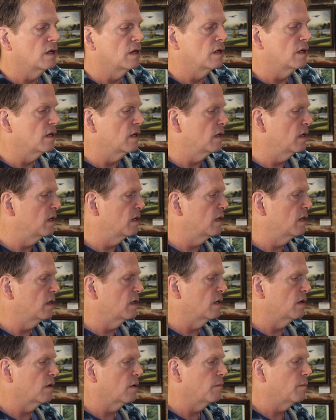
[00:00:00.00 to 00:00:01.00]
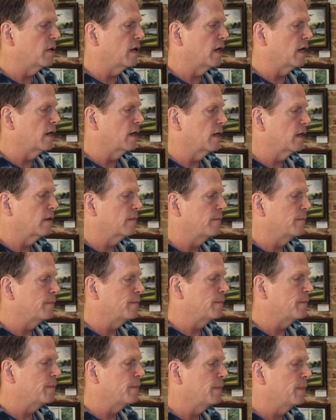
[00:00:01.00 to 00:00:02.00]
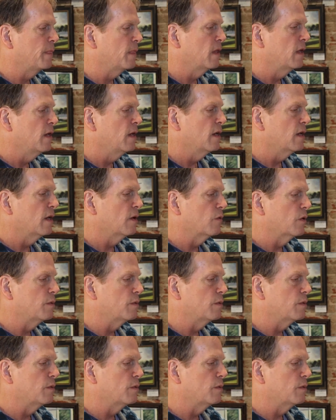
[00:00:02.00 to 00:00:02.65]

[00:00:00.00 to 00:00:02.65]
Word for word: really. in her painting. It